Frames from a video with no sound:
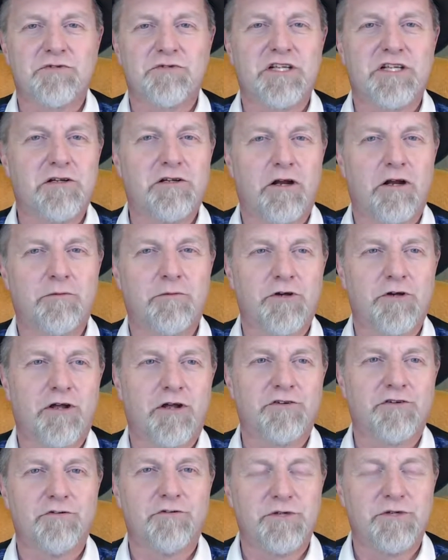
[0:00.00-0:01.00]
where they glommed
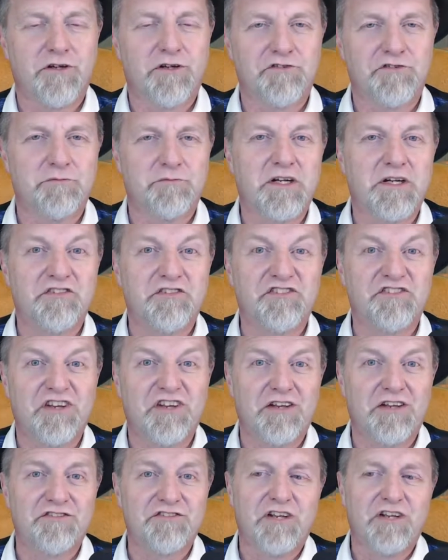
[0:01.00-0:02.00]
onto because it makes
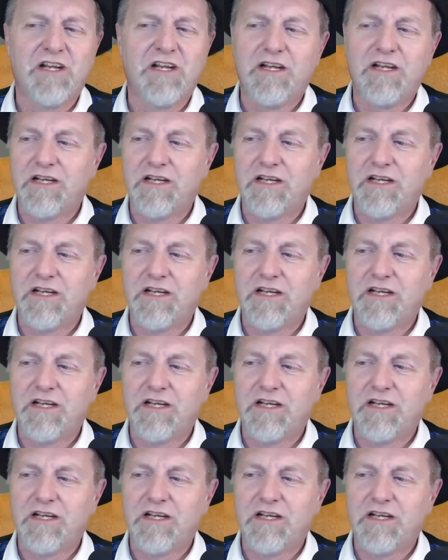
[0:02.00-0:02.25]
sense.